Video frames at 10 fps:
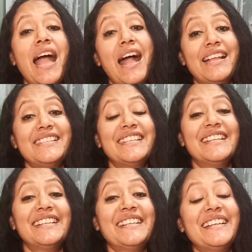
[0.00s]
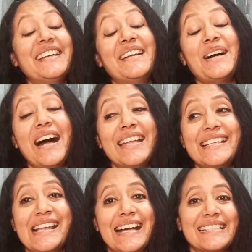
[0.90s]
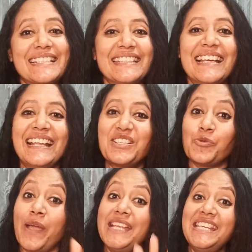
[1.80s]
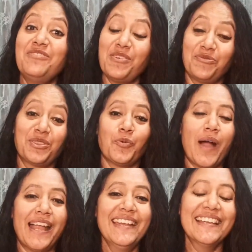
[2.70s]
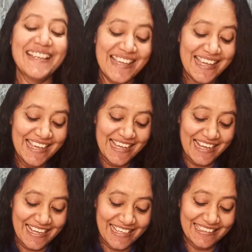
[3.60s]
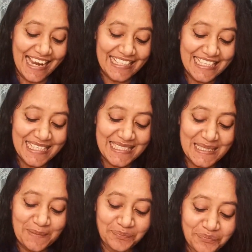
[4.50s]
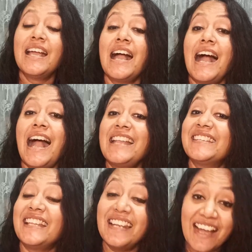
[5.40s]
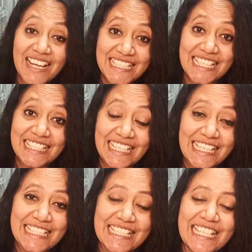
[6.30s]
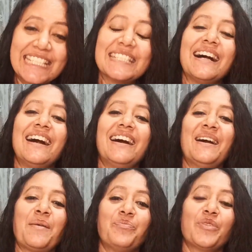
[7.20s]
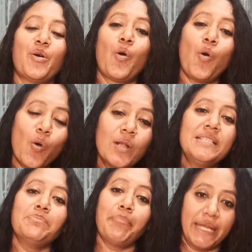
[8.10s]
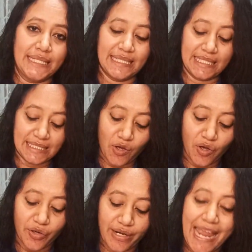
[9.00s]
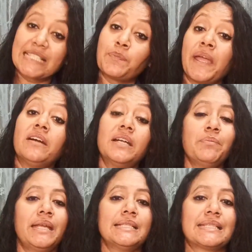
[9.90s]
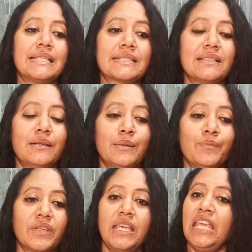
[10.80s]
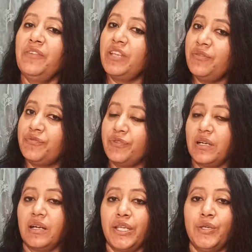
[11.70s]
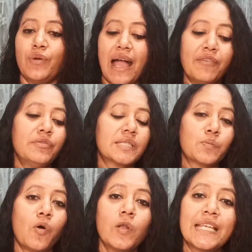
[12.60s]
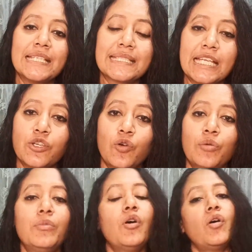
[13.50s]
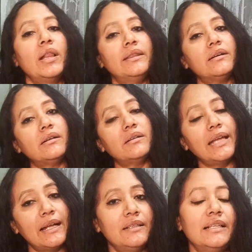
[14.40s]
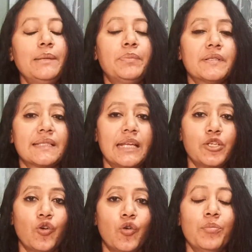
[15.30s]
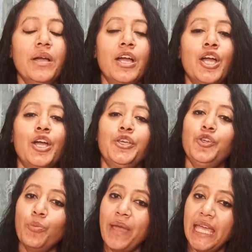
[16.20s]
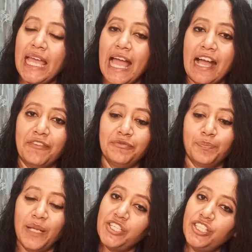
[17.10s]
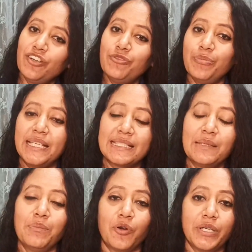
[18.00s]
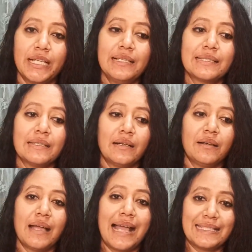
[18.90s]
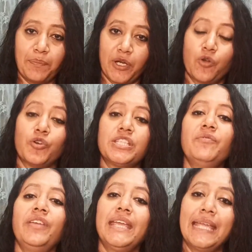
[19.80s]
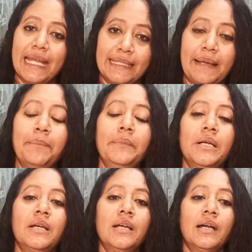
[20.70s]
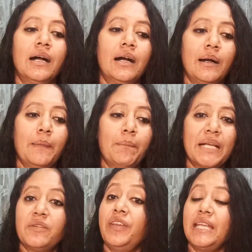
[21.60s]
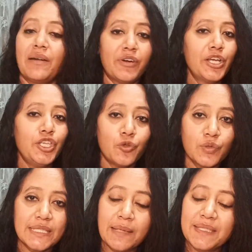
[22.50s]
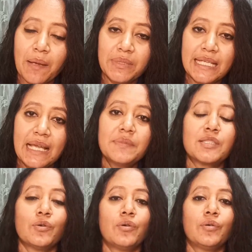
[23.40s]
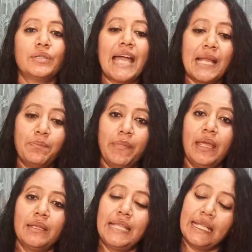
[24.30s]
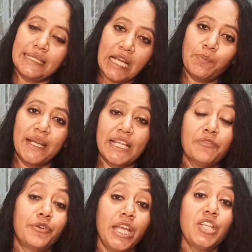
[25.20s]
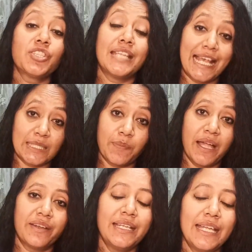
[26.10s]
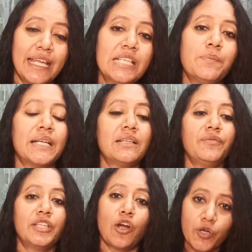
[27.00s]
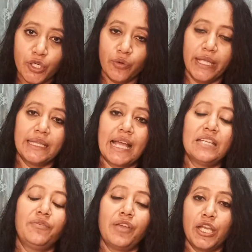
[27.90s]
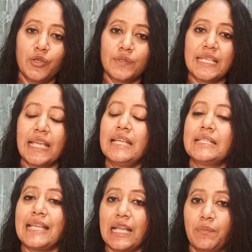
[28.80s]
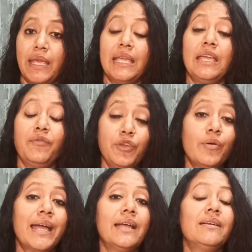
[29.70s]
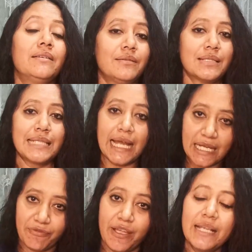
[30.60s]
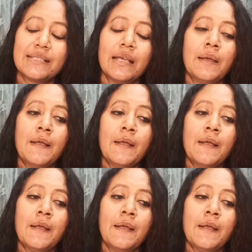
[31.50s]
And at last the 25th one, that is, and the last in the list is old medicines or expired medicines. Even if you have small kids at home or the elderly person at home, you may have plenty of medicine bottles. As a precaution we get them, but we never use them sometimes, so that might have reached the expiry date, but without knowing that, if you are using it, that may give you a side effect.